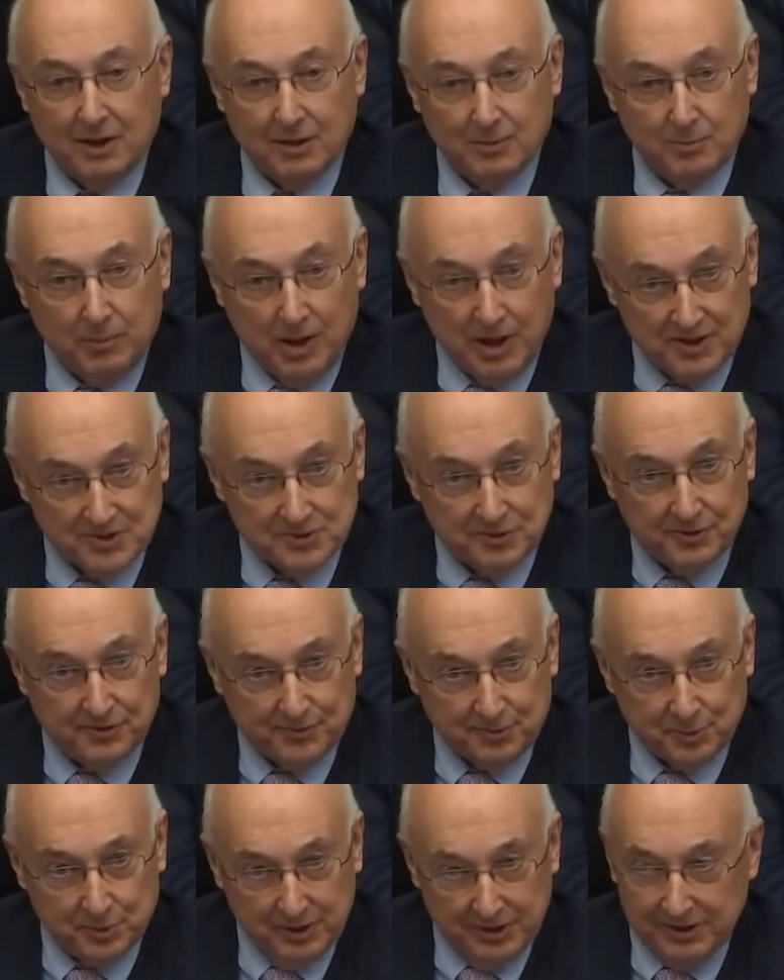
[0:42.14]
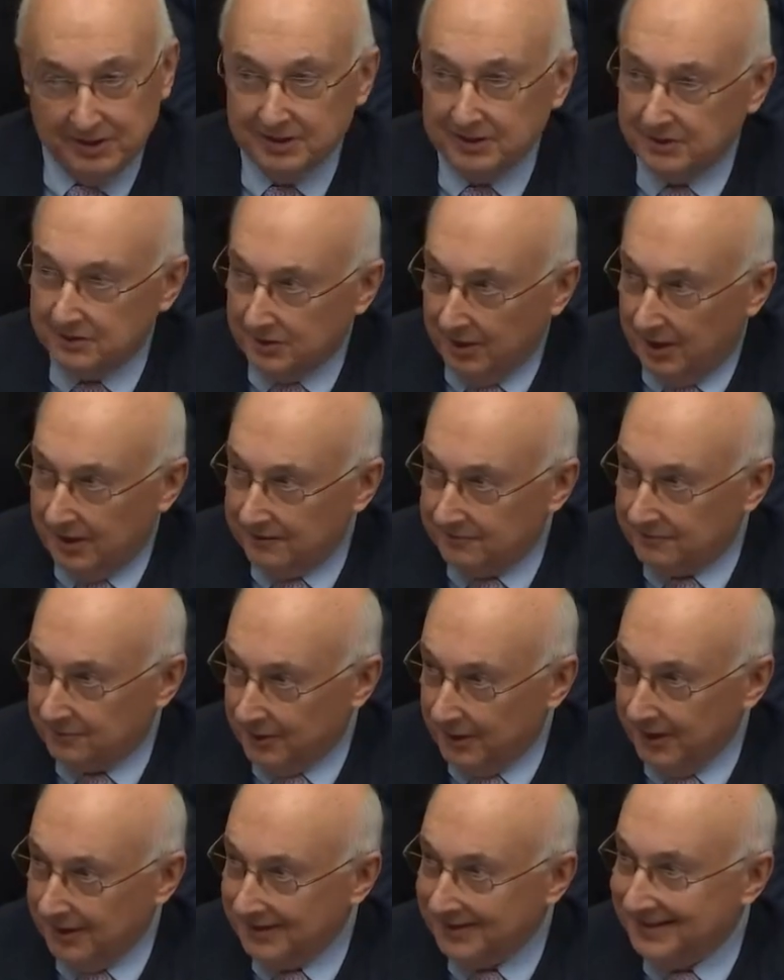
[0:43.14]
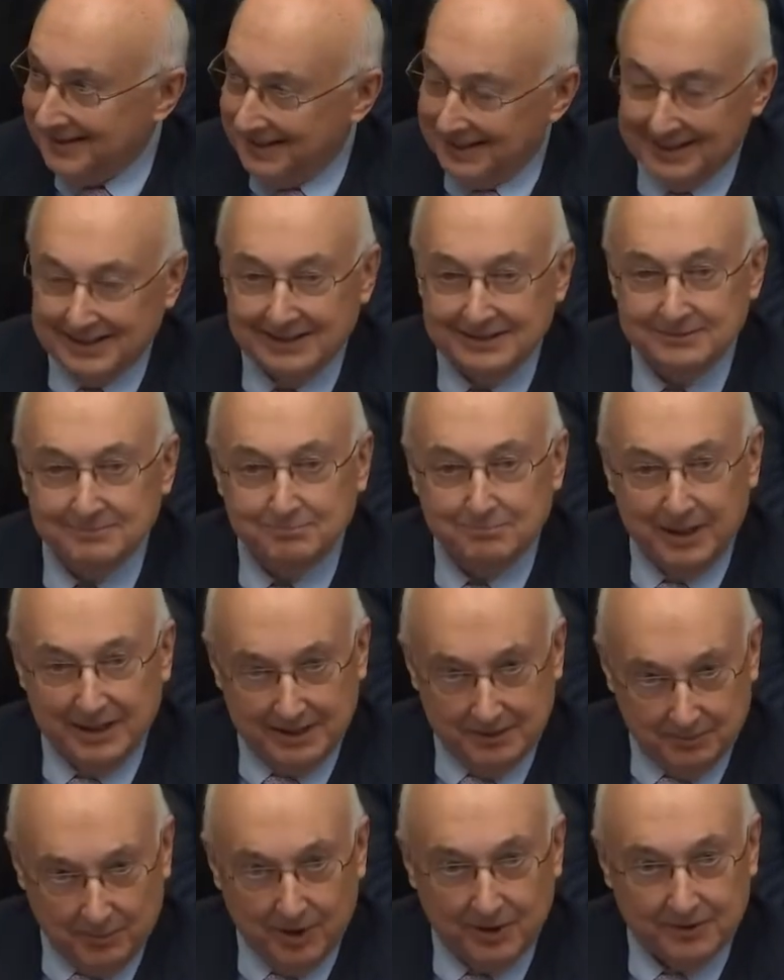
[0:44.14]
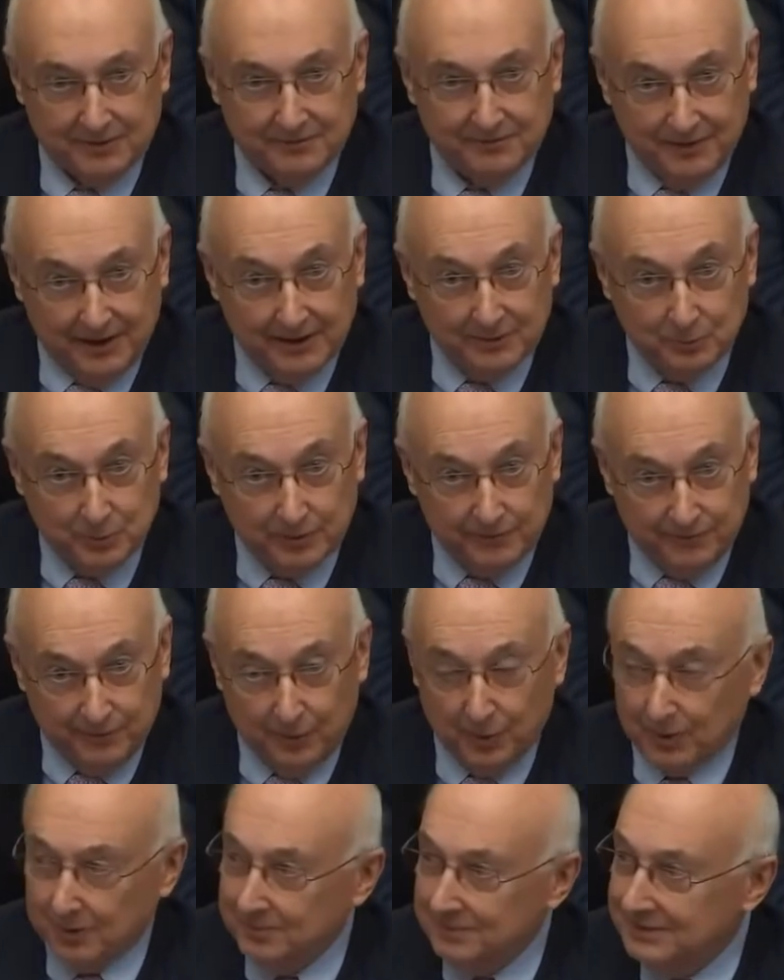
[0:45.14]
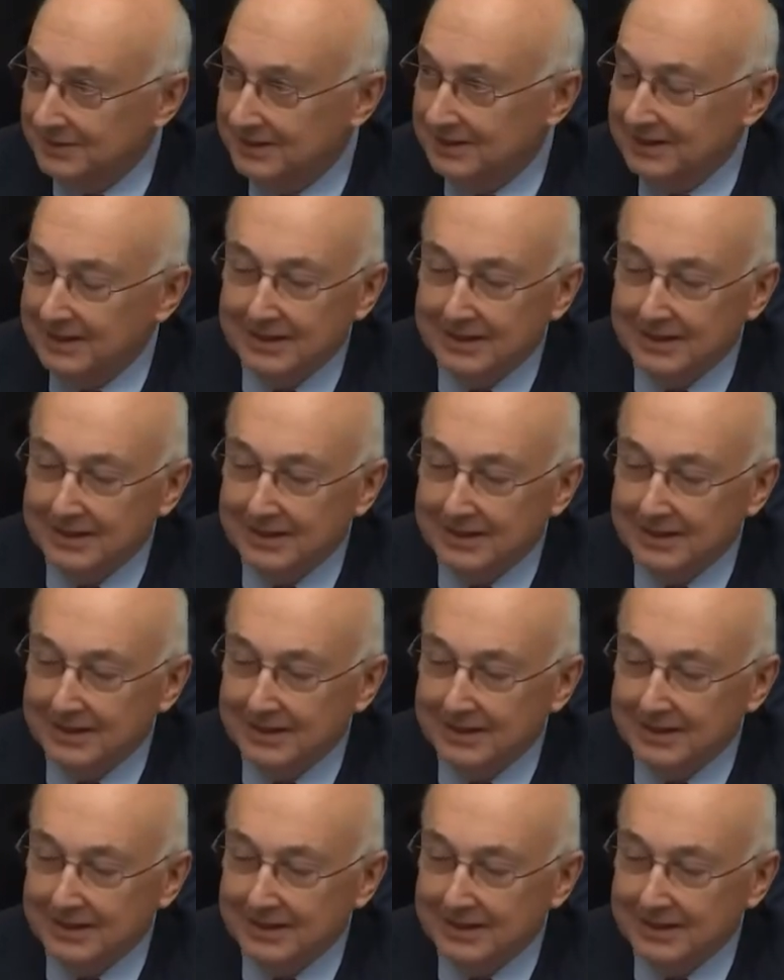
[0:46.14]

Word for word: are Basel three, Dodd-Frank, and money market fund reform.